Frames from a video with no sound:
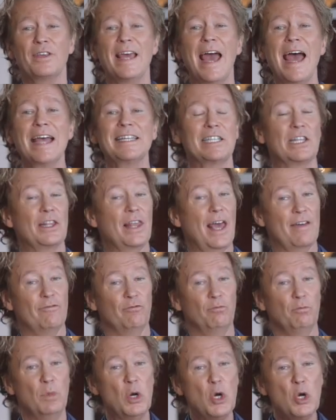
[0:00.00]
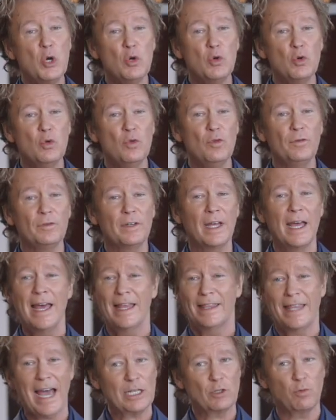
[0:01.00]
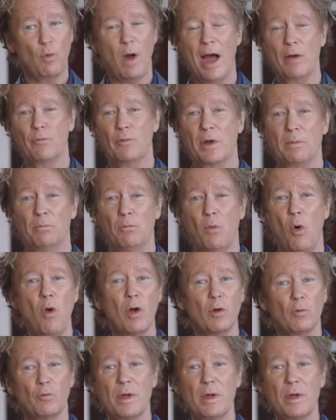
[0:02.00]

Yes, they've moved. That's why we mourn.